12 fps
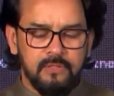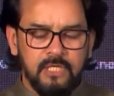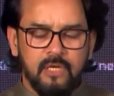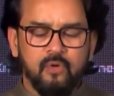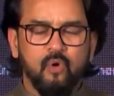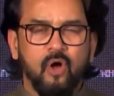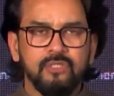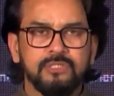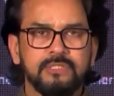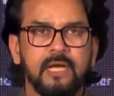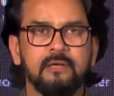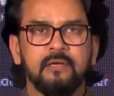They are
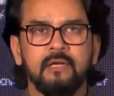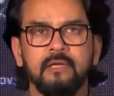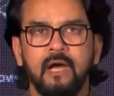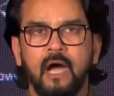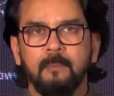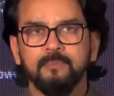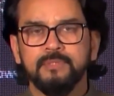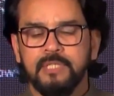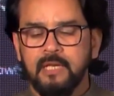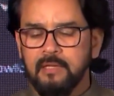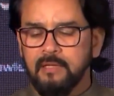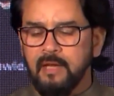constantly
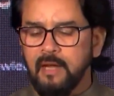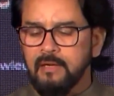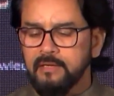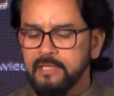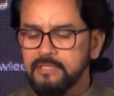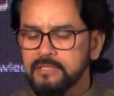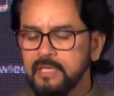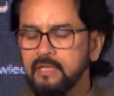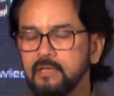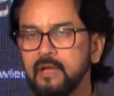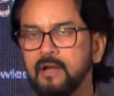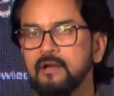upskilling and
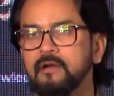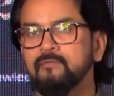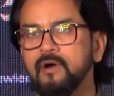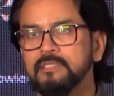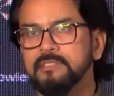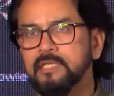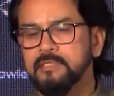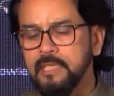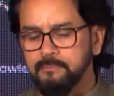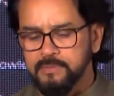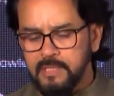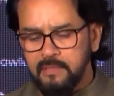reskilling and advancing
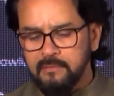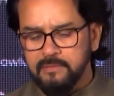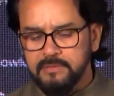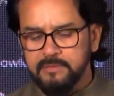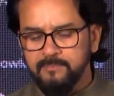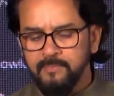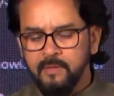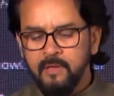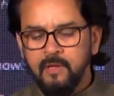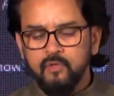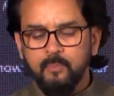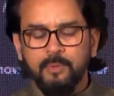themselves
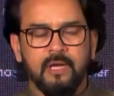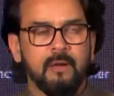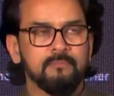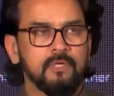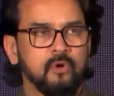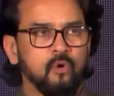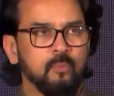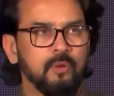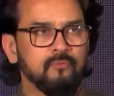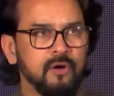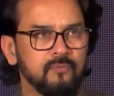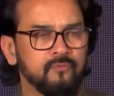to become the
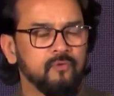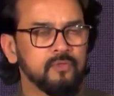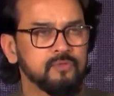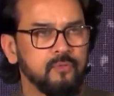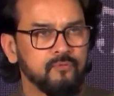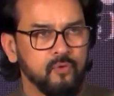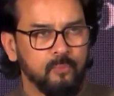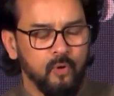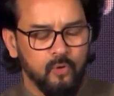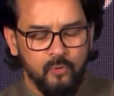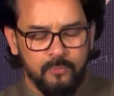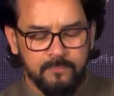global workforce of
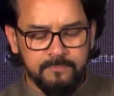tomorrow.